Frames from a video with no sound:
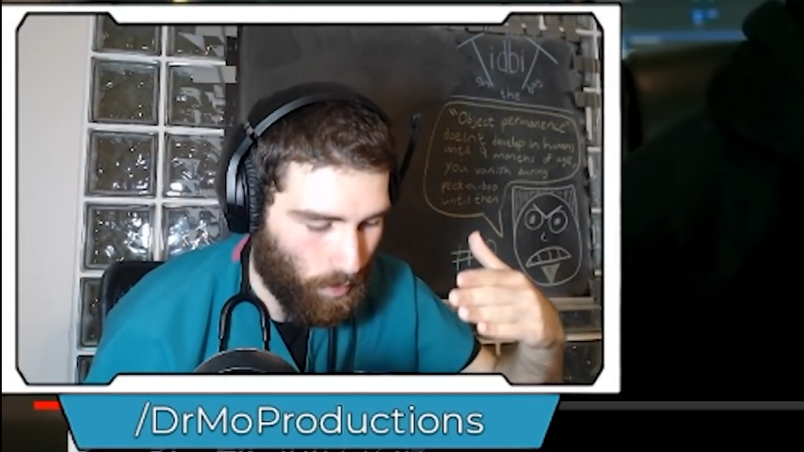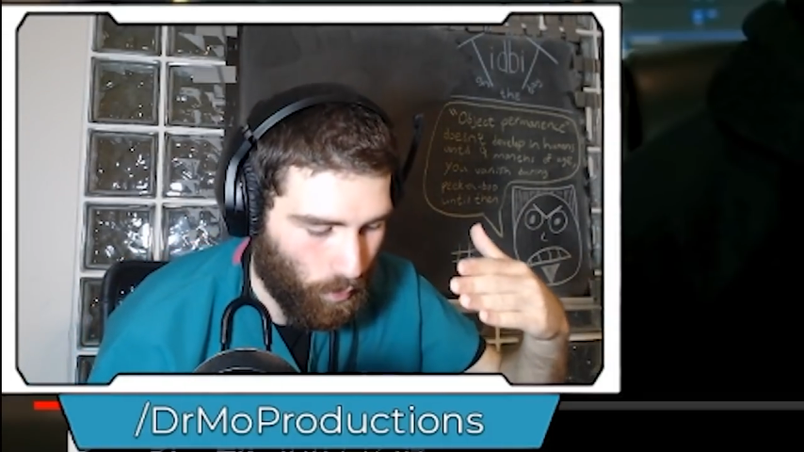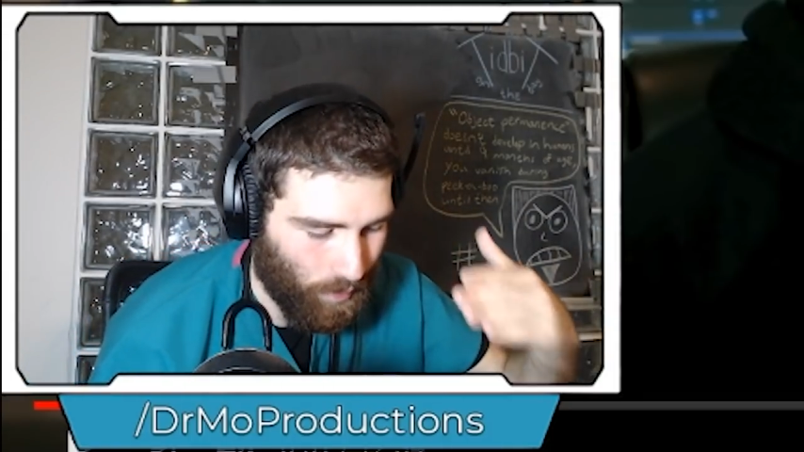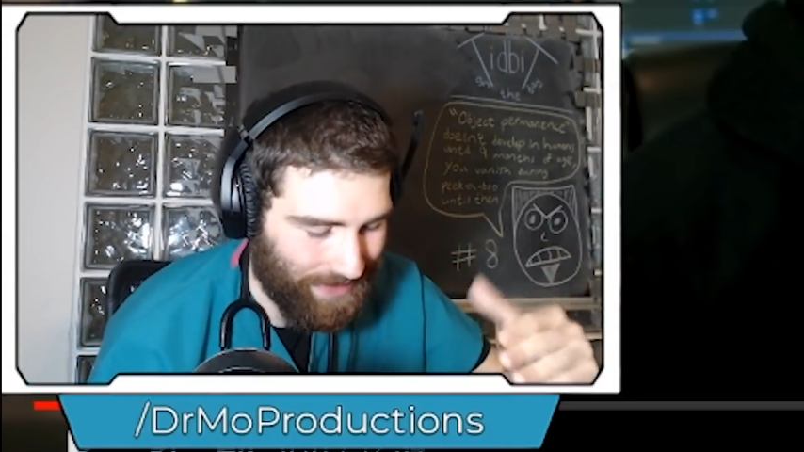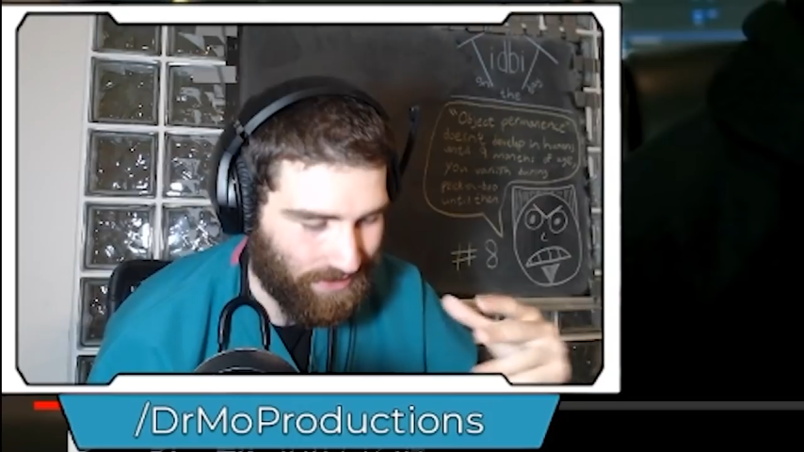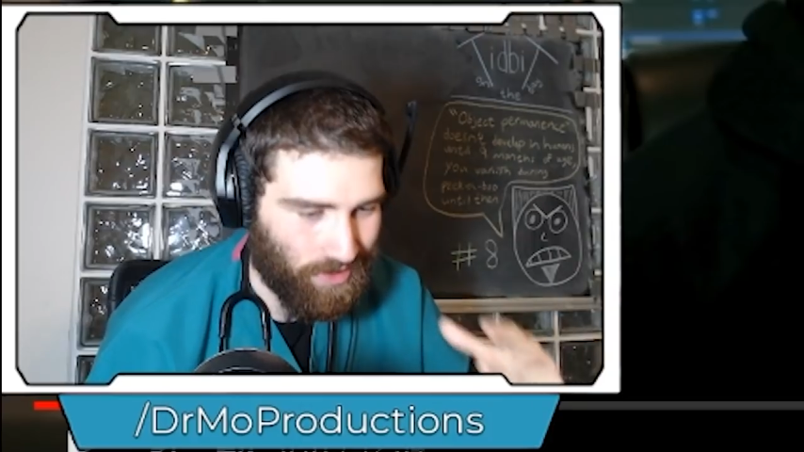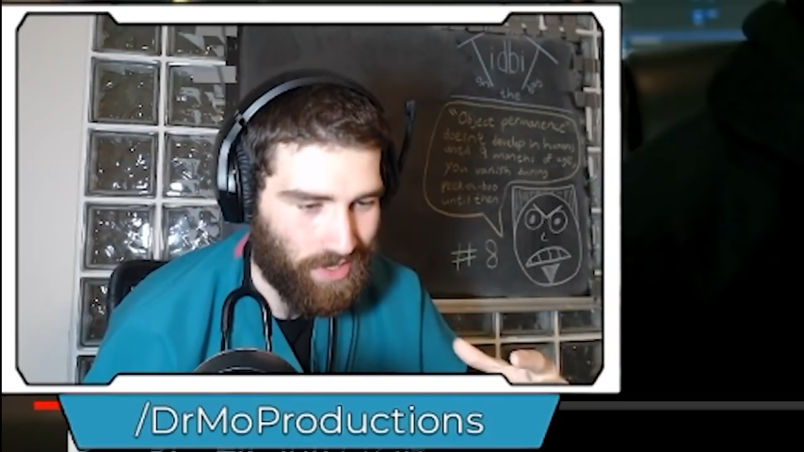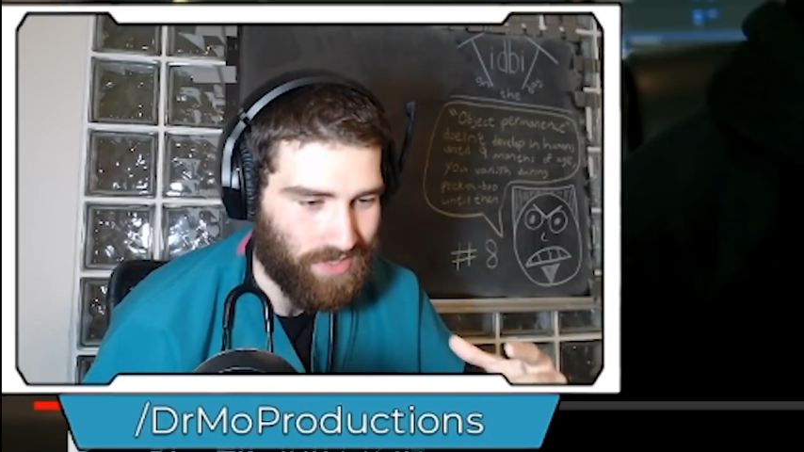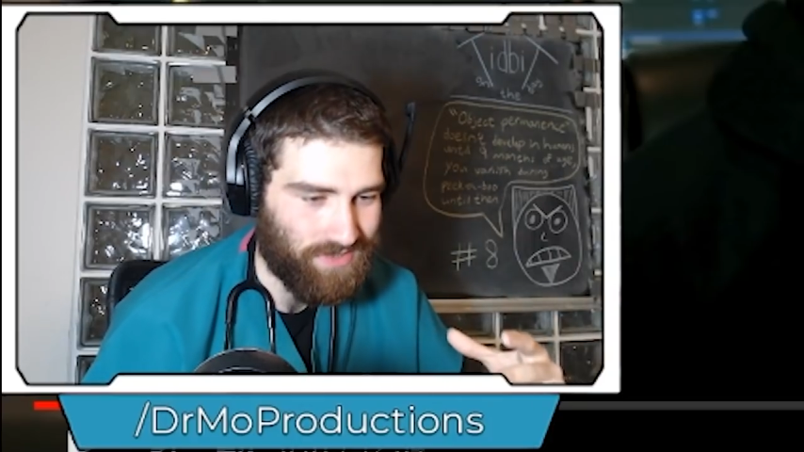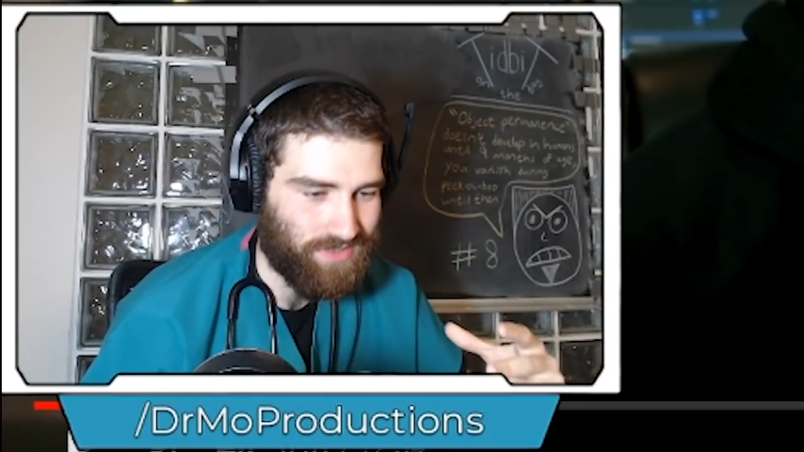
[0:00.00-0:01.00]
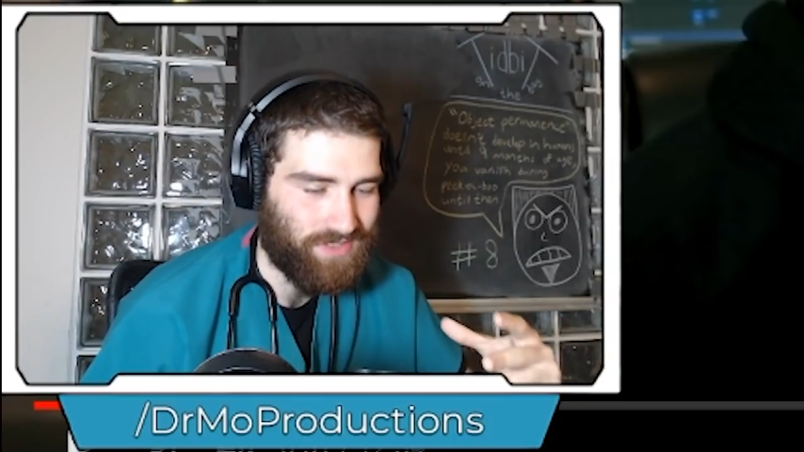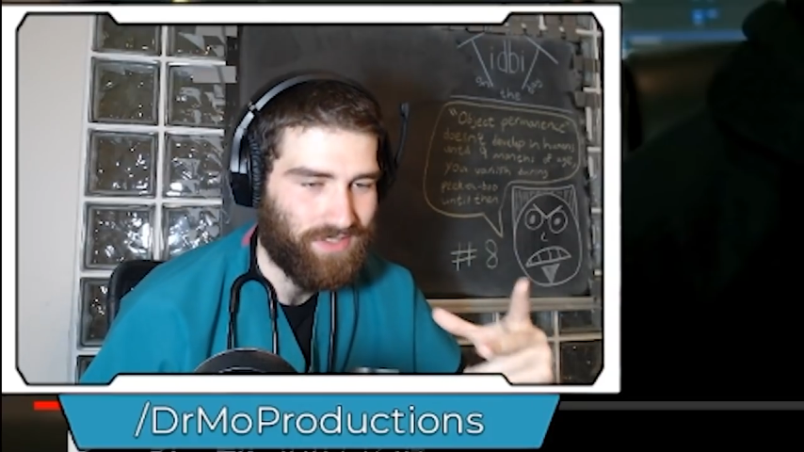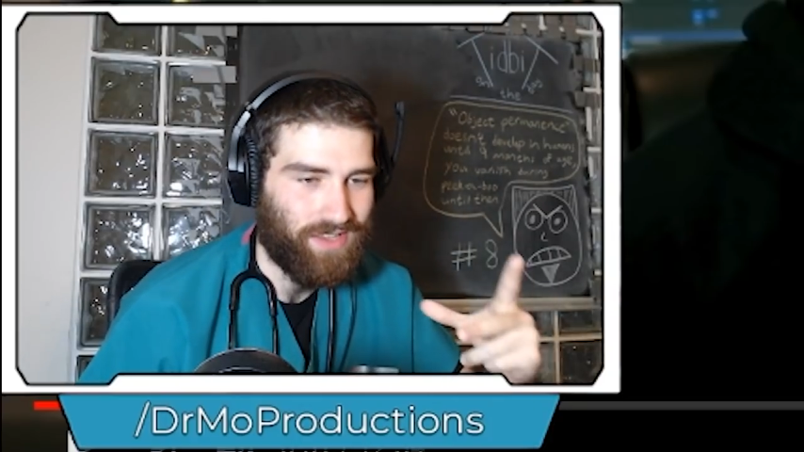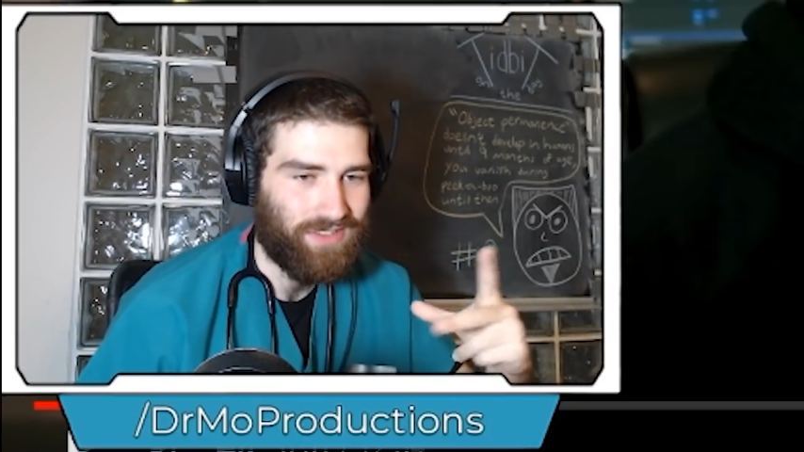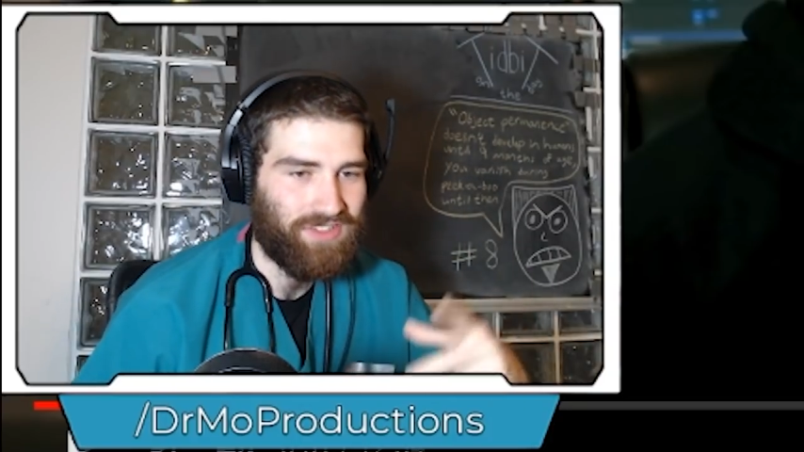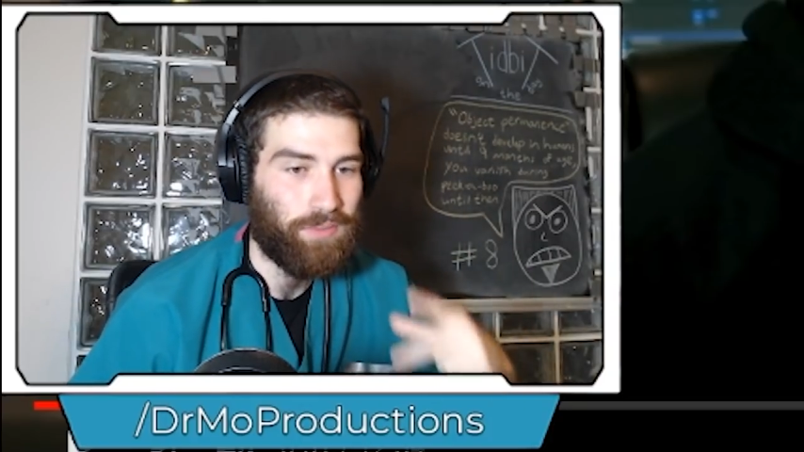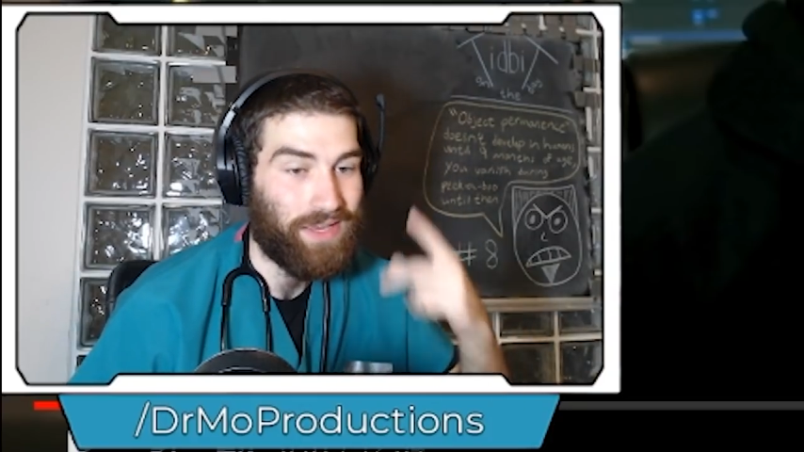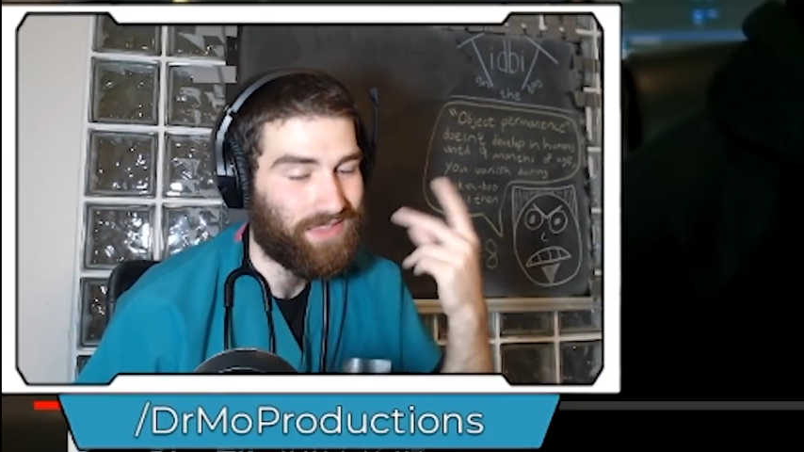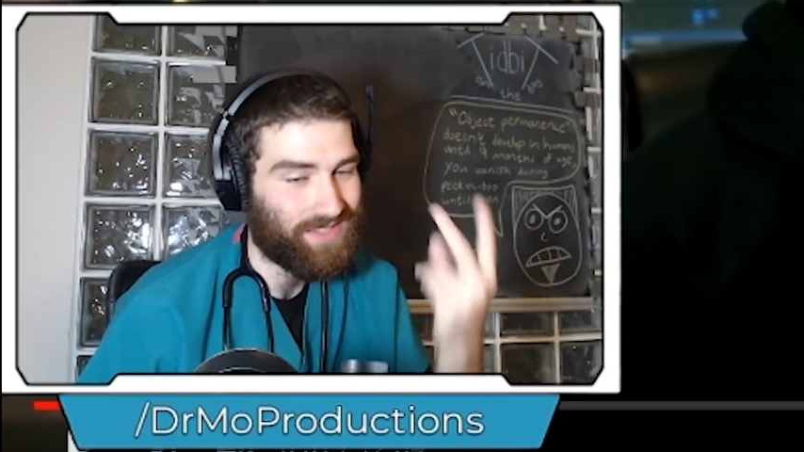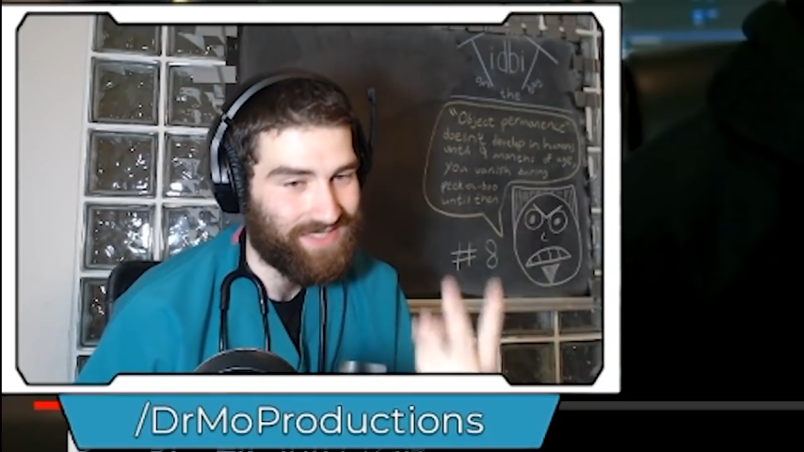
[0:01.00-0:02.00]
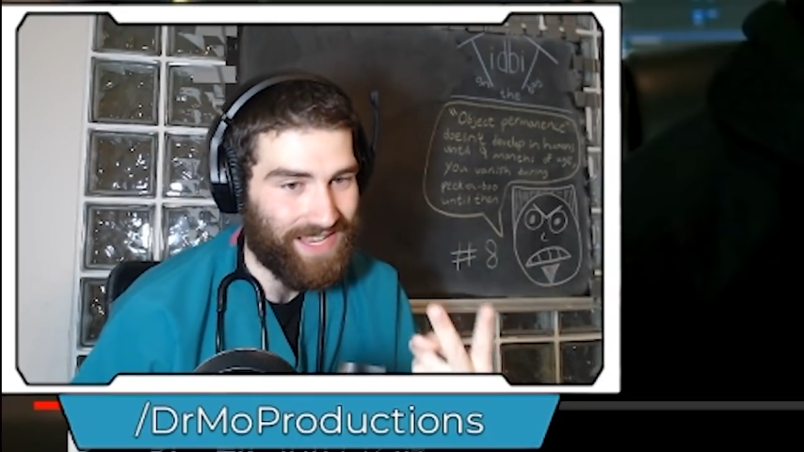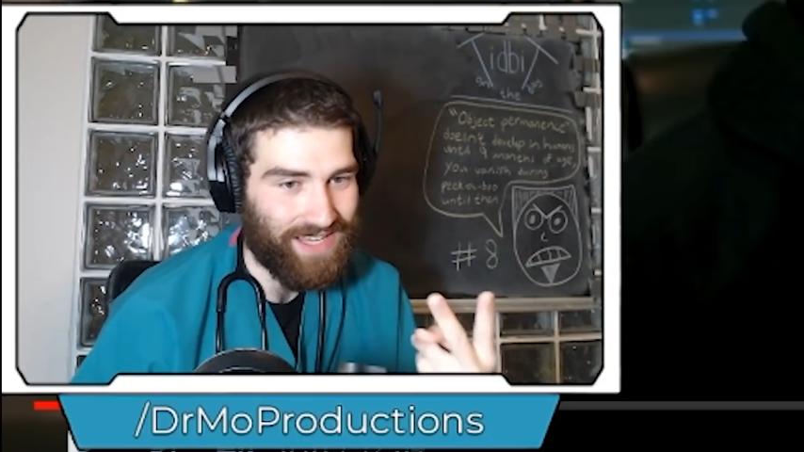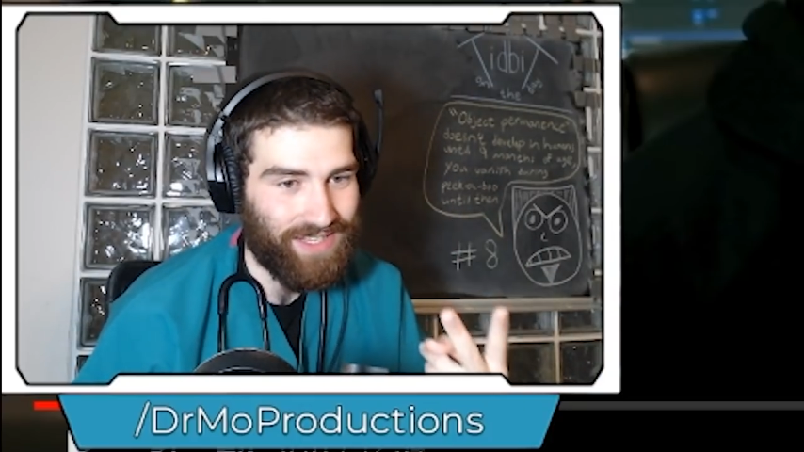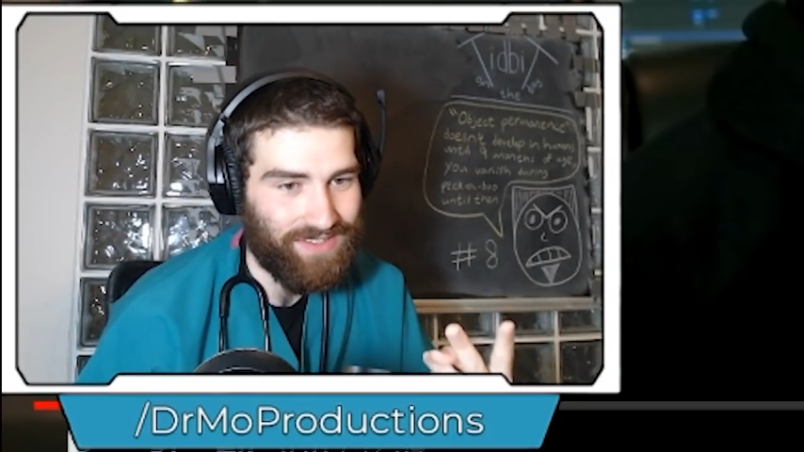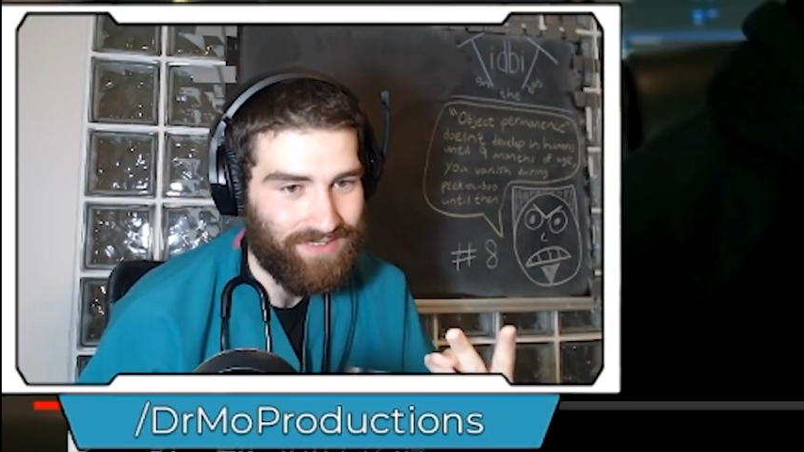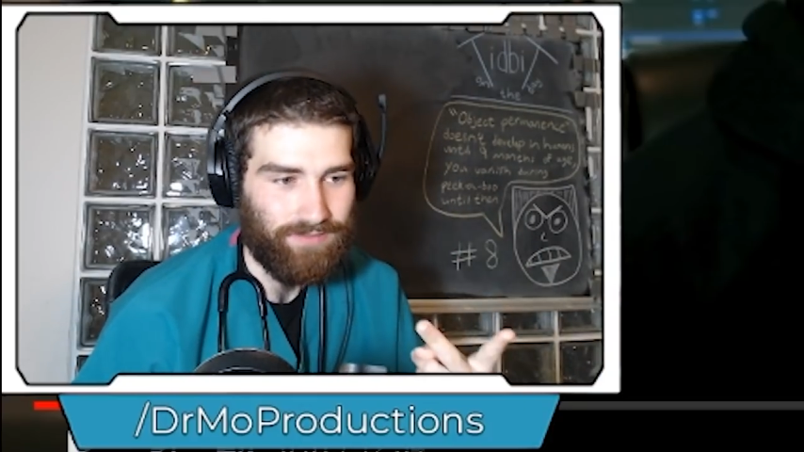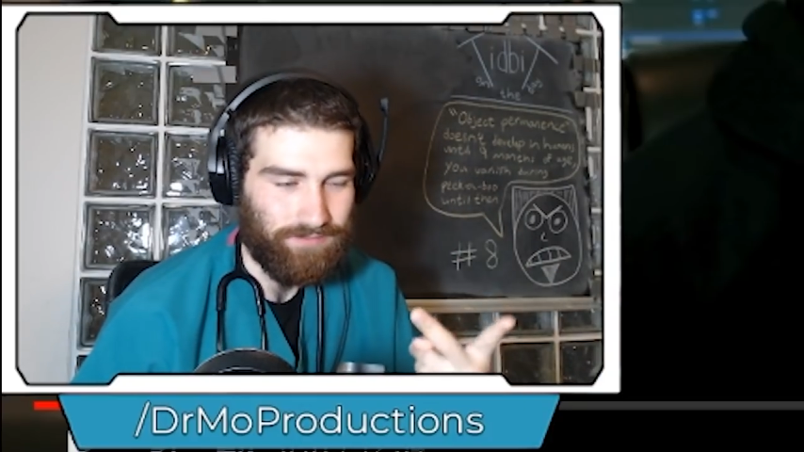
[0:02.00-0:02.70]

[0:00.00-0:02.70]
what it costs to make the second,